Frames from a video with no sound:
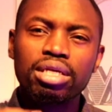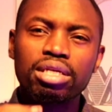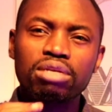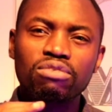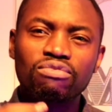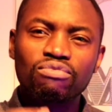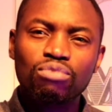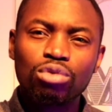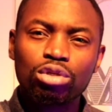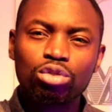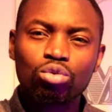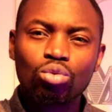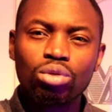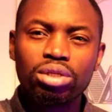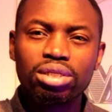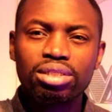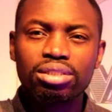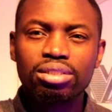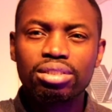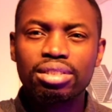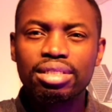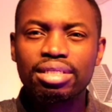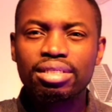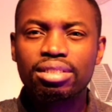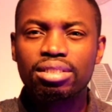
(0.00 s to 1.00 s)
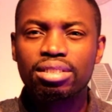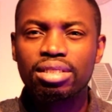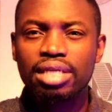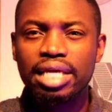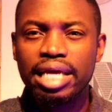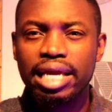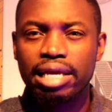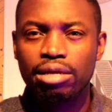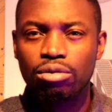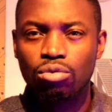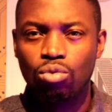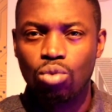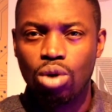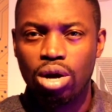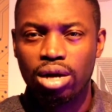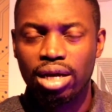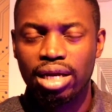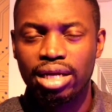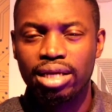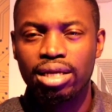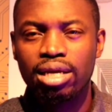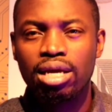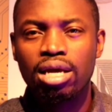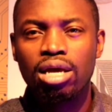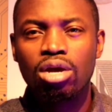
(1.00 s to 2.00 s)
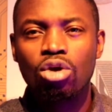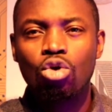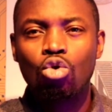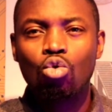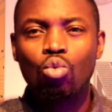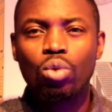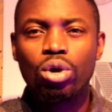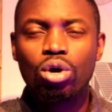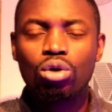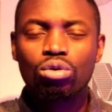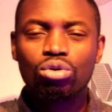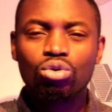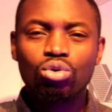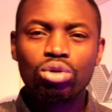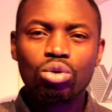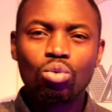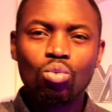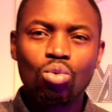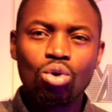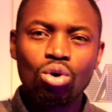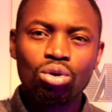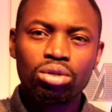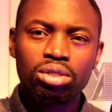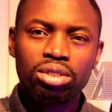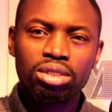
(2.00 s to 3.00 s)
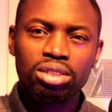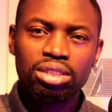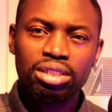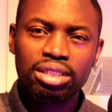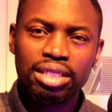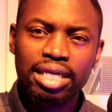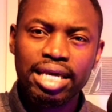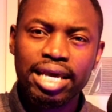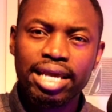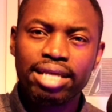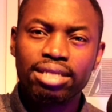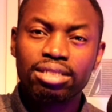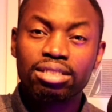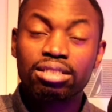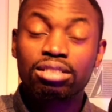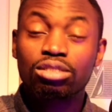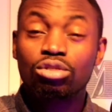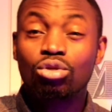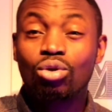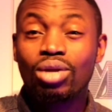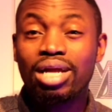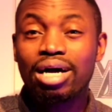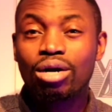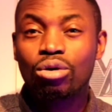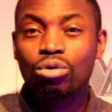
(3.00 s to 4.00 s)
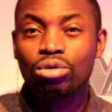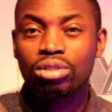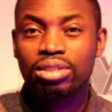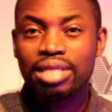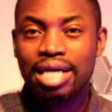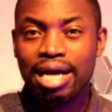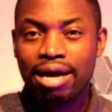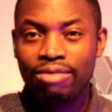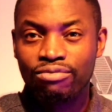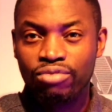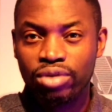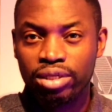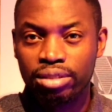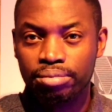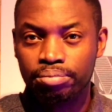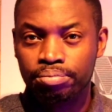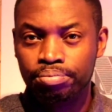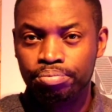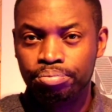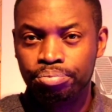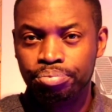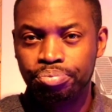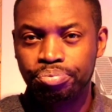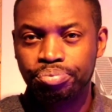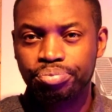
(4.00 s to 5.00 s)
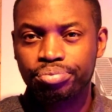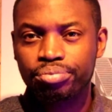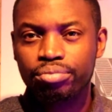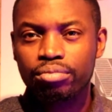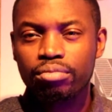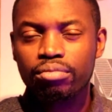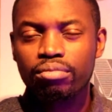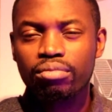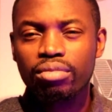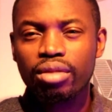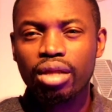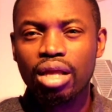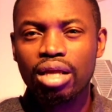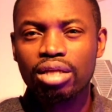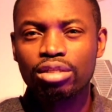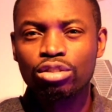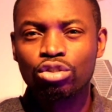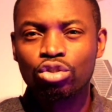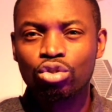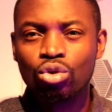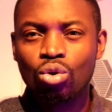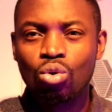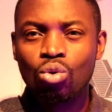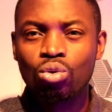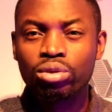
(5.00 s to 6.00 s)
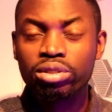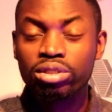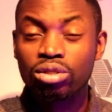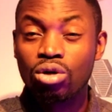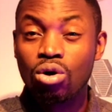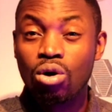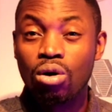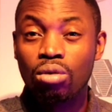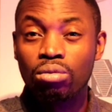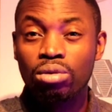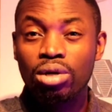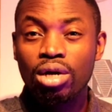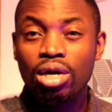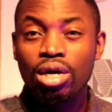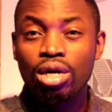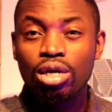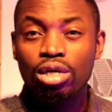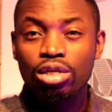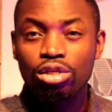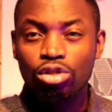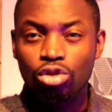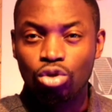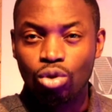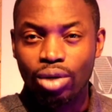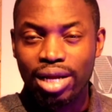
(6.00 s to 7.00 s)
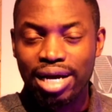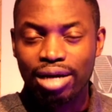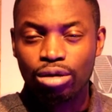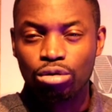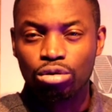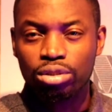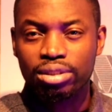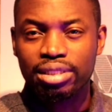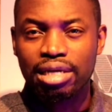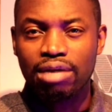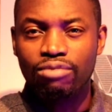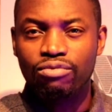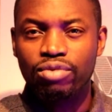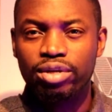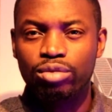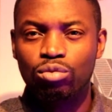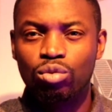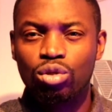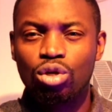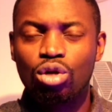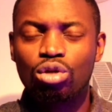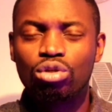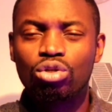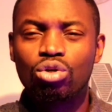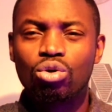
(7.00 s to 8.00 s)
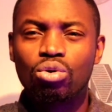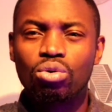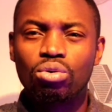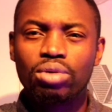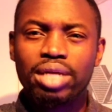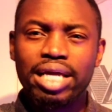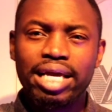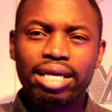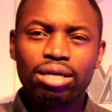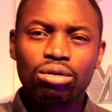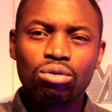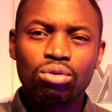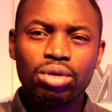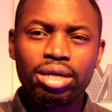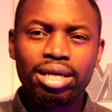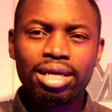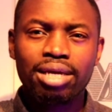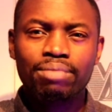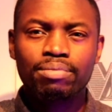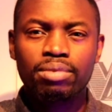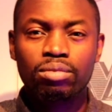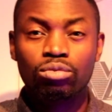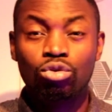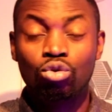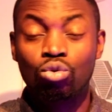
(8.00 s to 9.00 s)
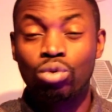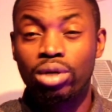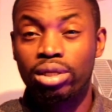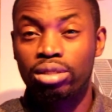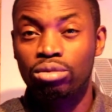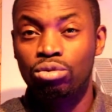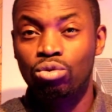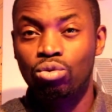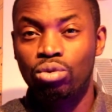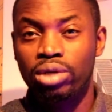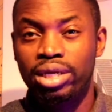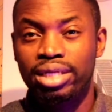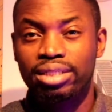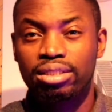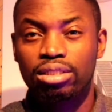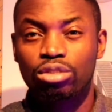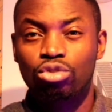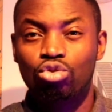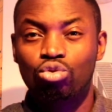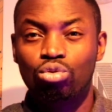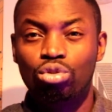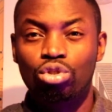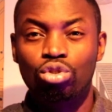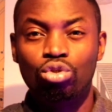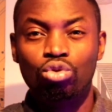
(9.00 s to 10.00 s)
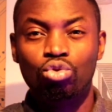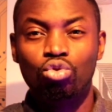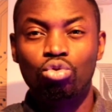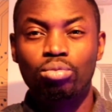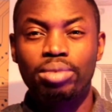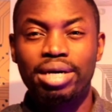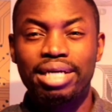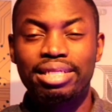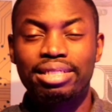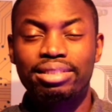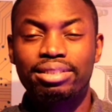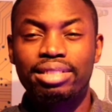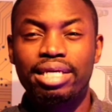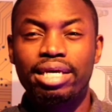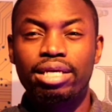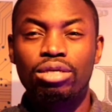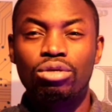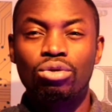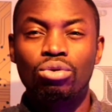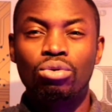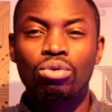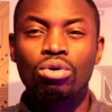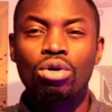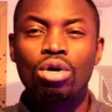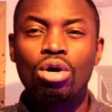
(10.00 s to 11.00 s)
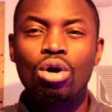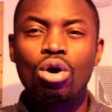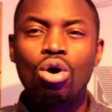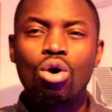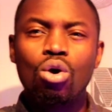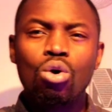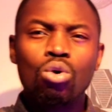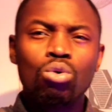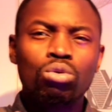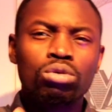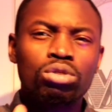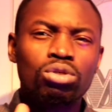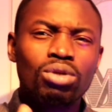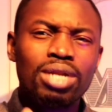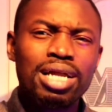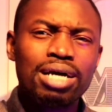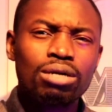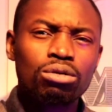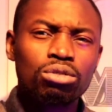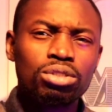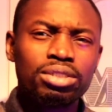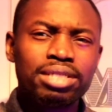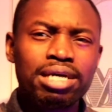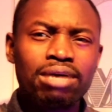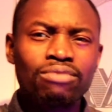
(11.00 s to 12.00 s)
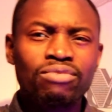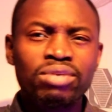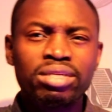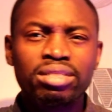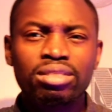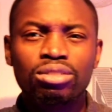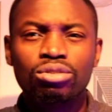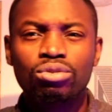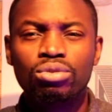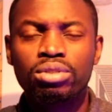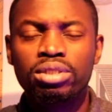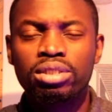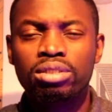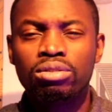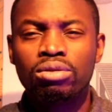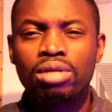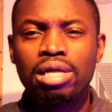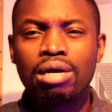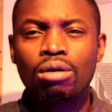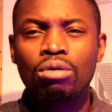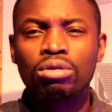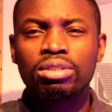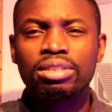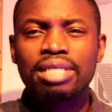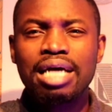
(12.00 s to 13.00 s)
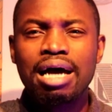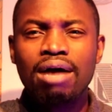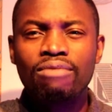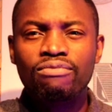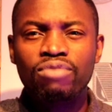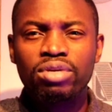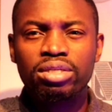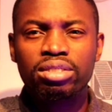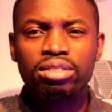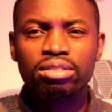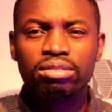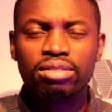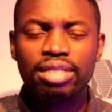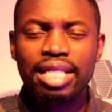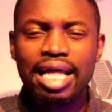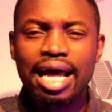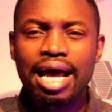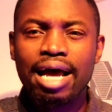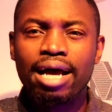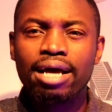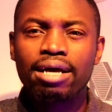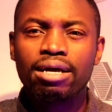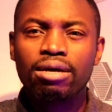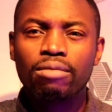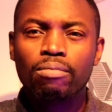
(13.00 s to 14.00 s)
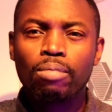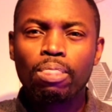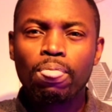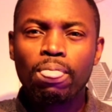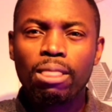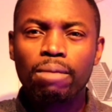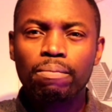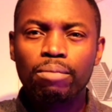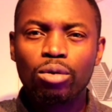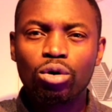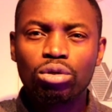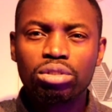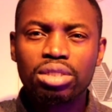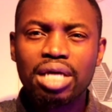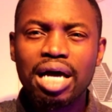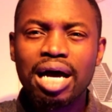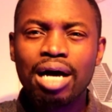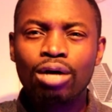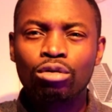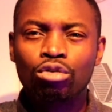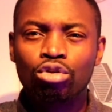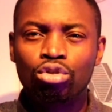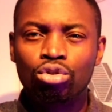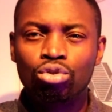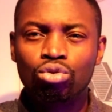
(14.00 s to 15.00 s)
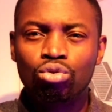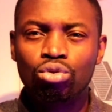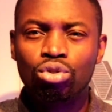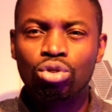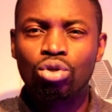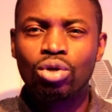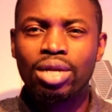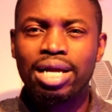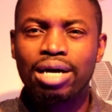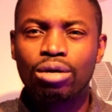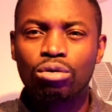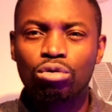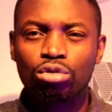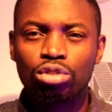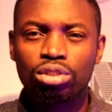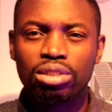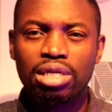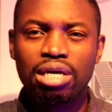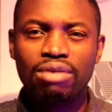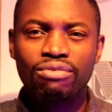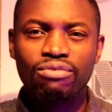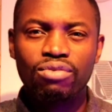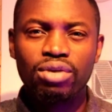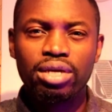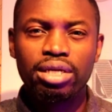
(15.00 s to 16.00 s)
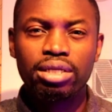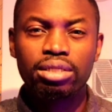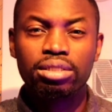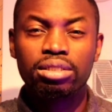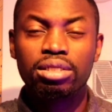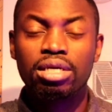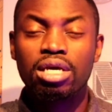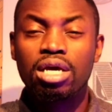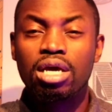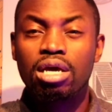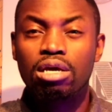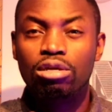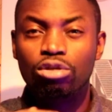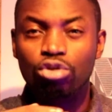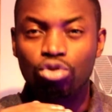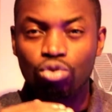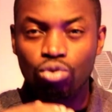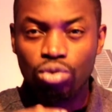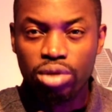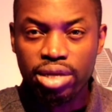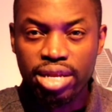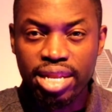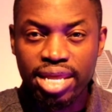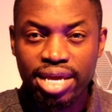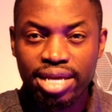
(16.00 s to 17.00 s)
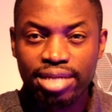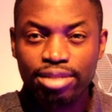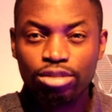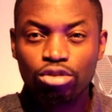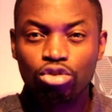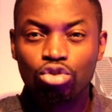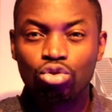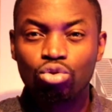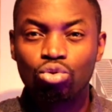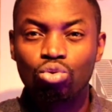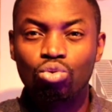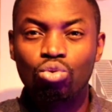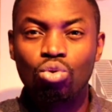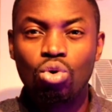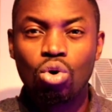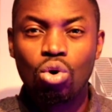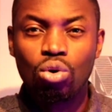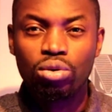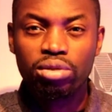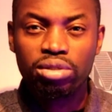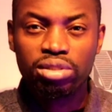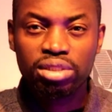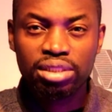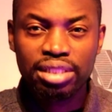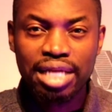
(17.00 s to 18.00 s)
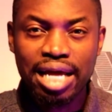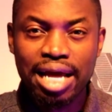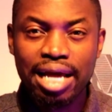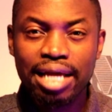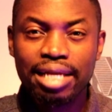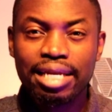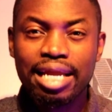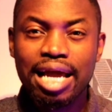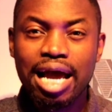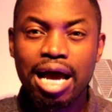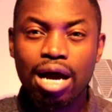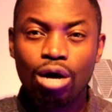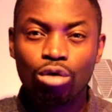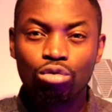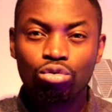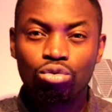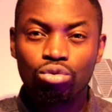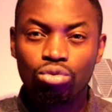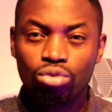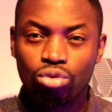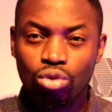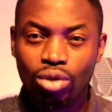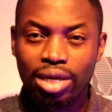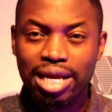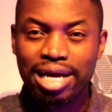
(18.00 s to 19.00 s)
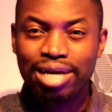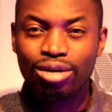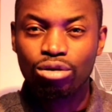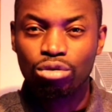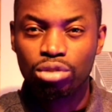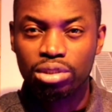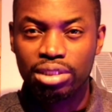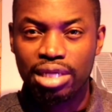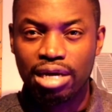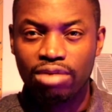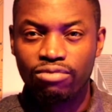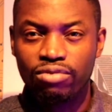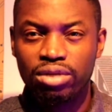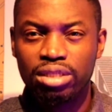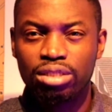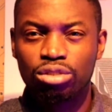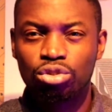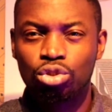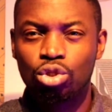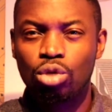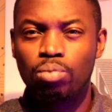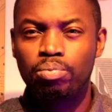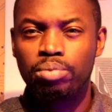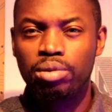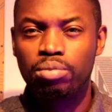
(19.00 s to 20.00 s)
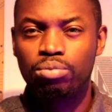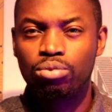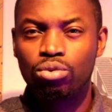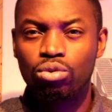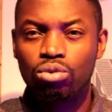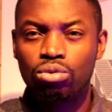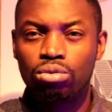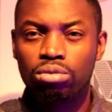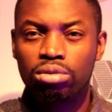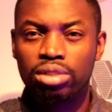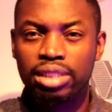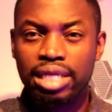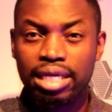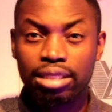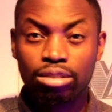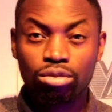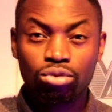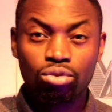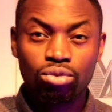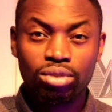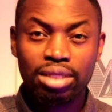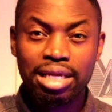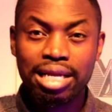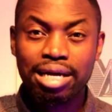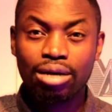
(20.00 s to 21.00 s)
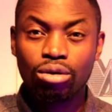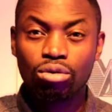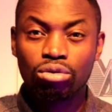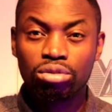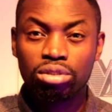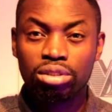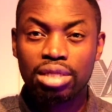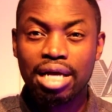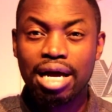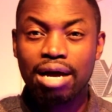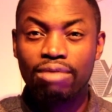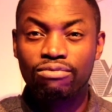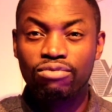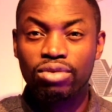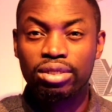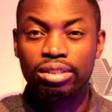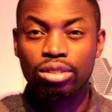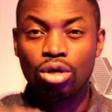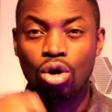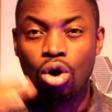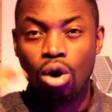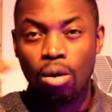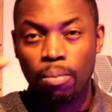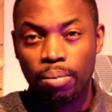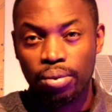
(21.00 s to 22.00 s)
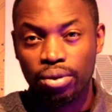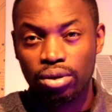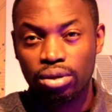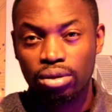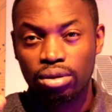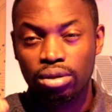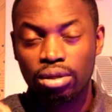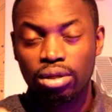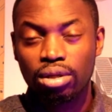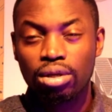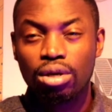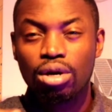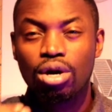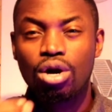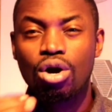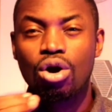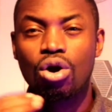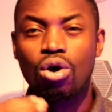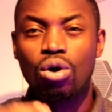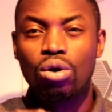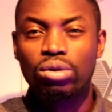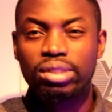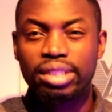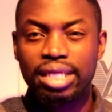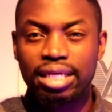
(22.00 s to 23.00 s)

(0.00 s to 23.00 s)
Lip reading: the first one is DCA wrongly. We all know the word DCA is dollar cost average. So it's called dollar cost average. We all know, like, okay, people, you listen to YouTubers to tell you, oh, dollar cost average into this, dollar cost average into that. But how do you dollar cost average? You need to understand how to dollar cost average. Some people tend to dollar cost average up, or